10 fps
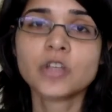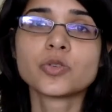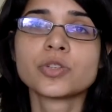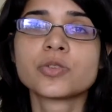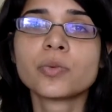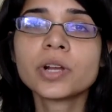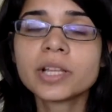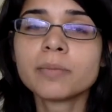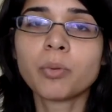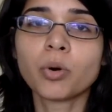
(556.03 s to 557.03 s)
So it's
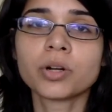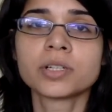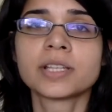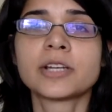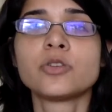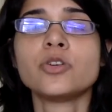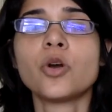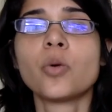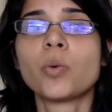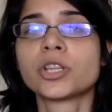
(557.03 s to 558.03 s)
really important that you
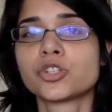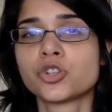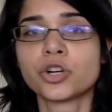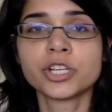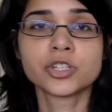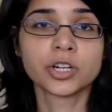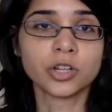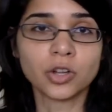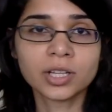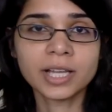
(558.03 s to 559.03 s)
know what this journey is going
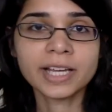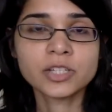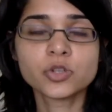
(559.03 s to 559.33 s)
to look like,